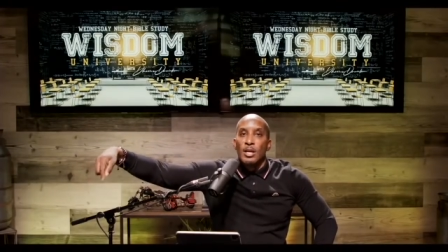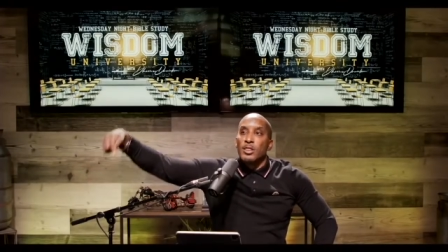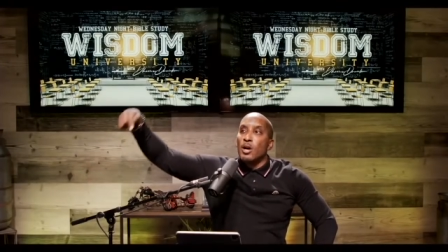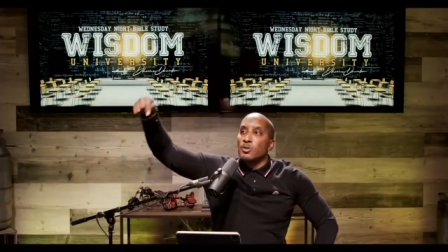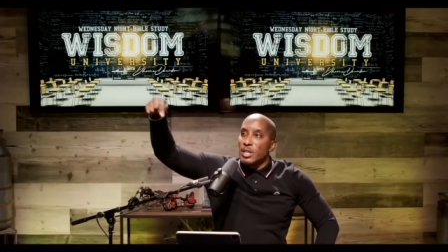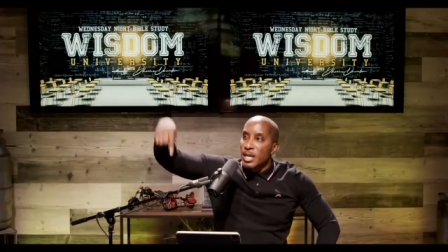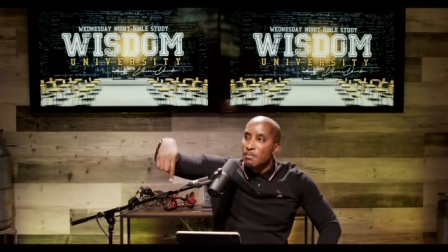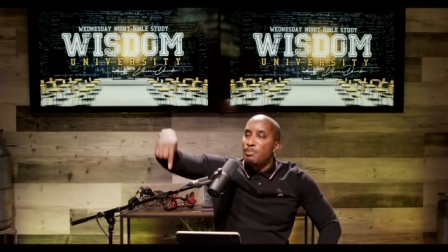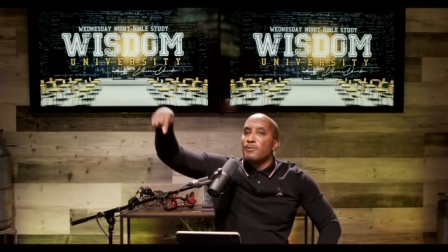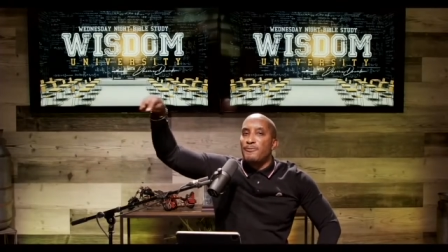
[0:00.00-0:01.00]
Those
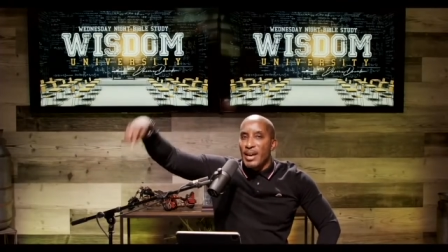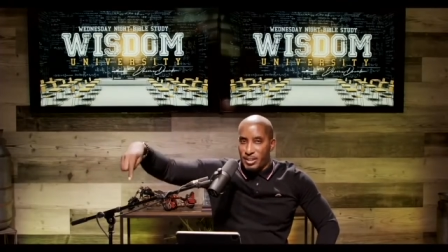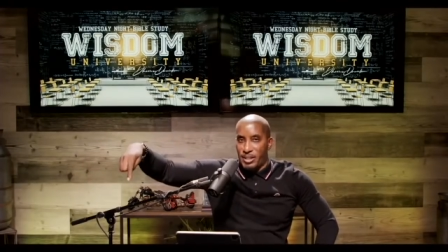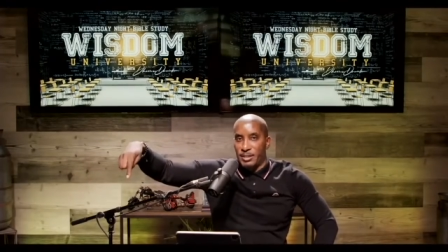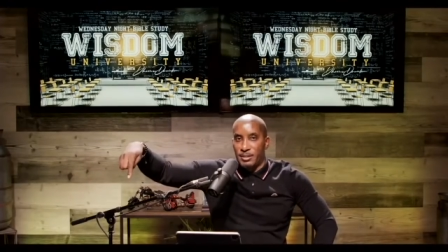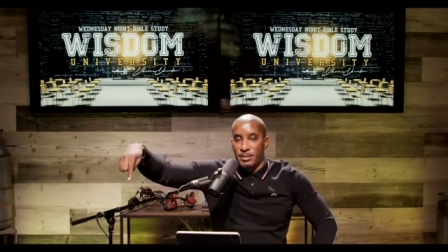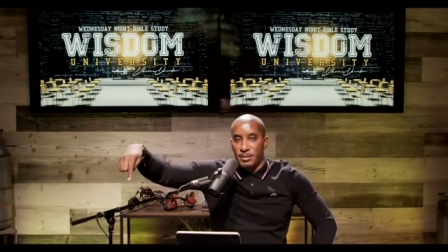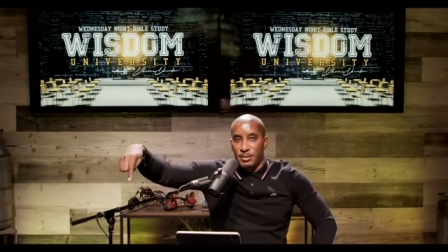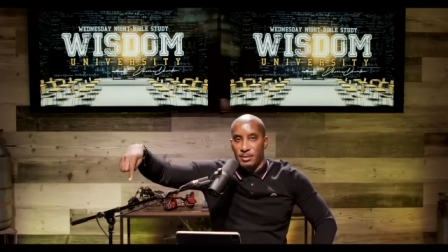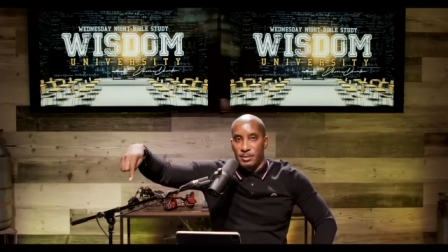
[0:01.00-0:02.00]
imperfections
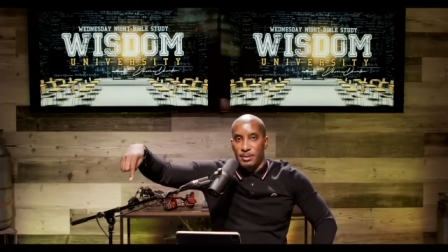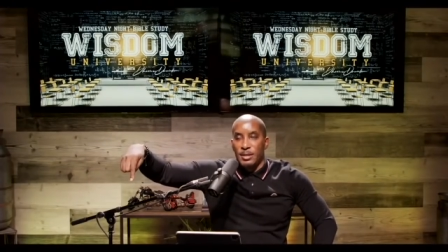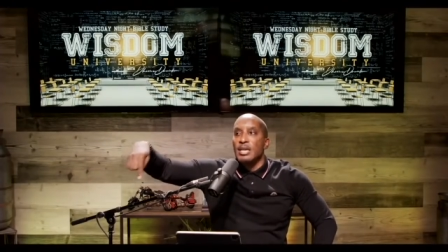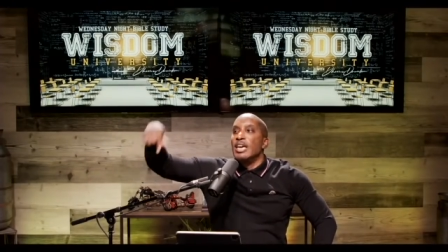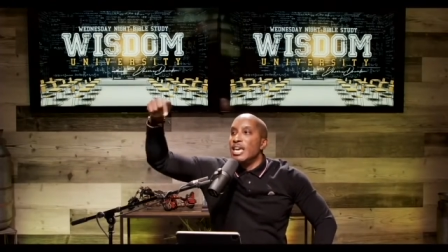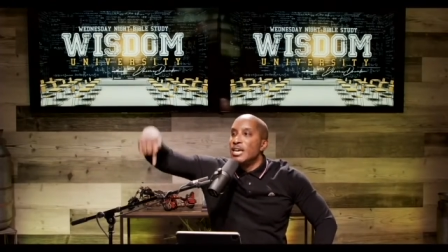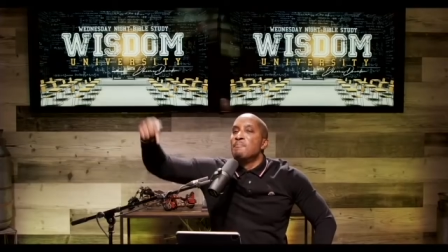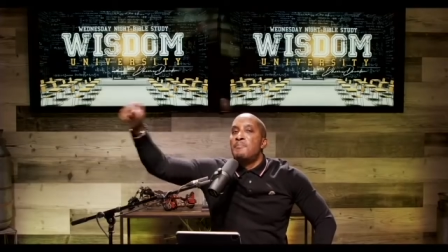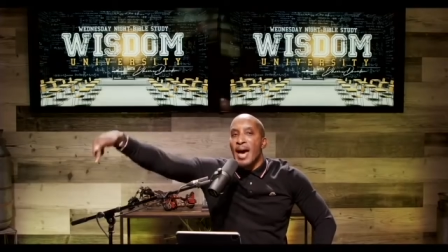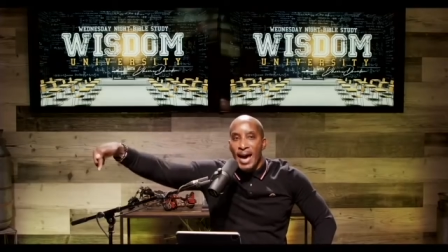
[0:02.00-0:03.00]

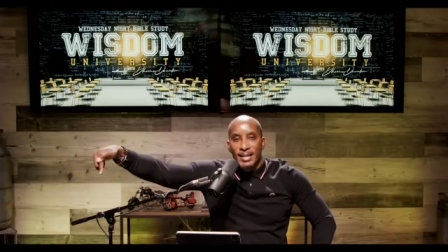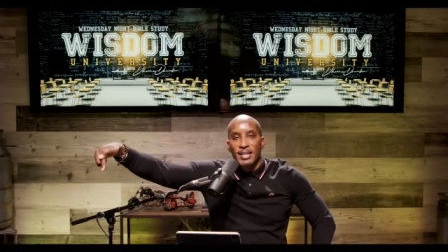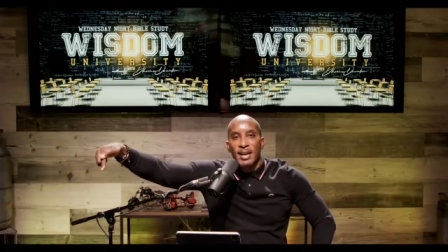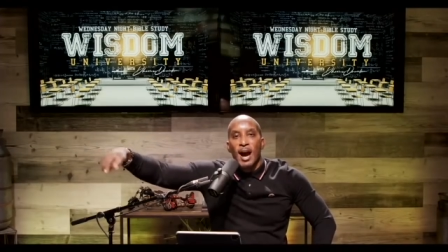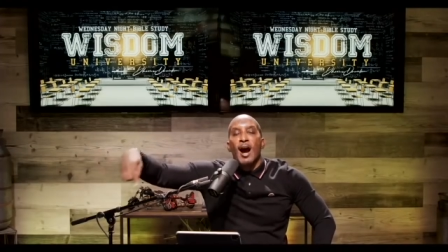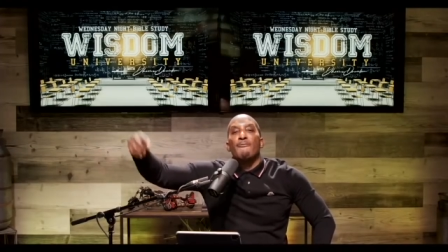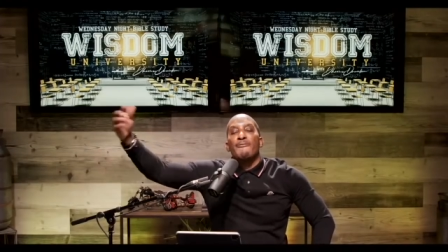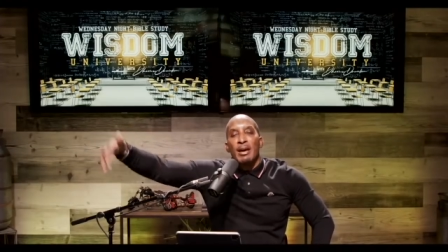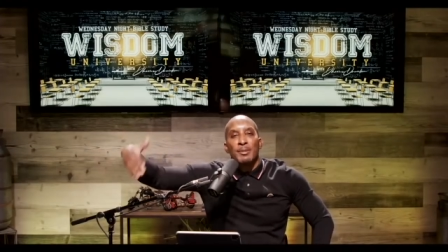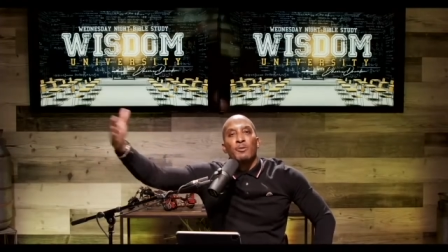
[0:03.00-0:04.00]
impact
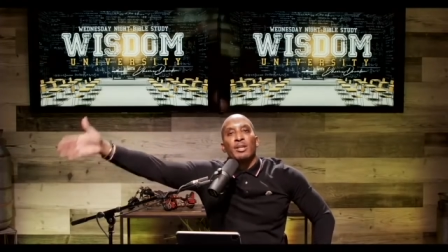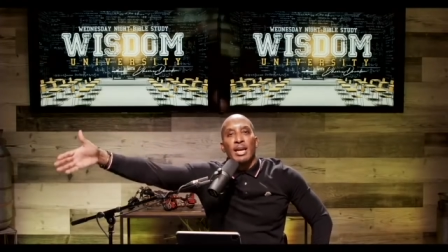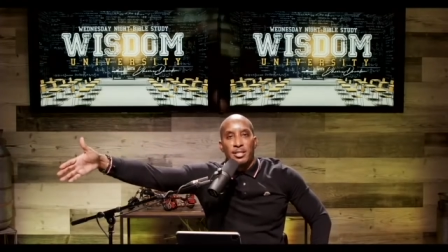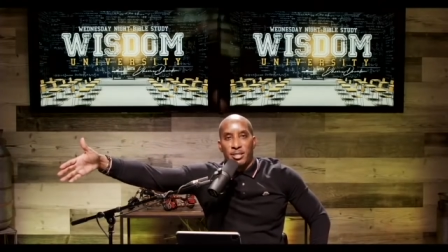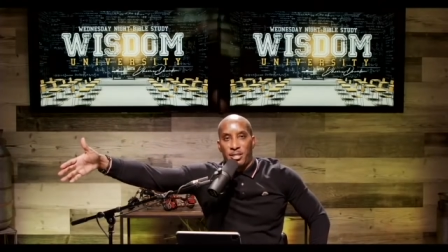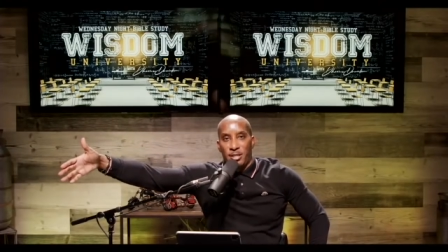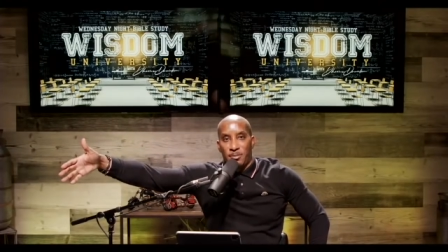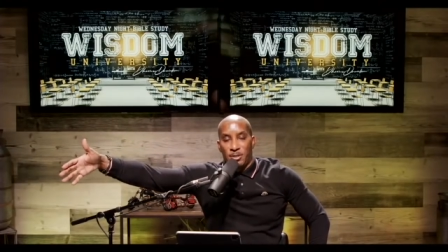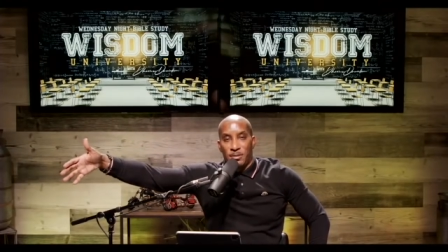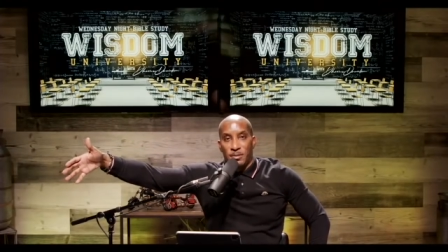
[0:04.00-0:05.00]
our family
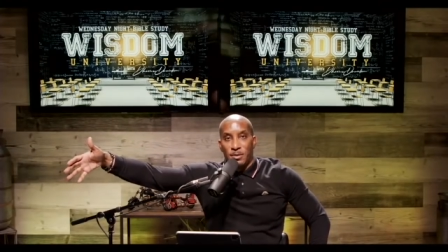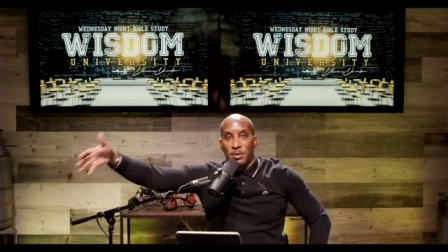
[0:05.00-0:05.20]
relationships.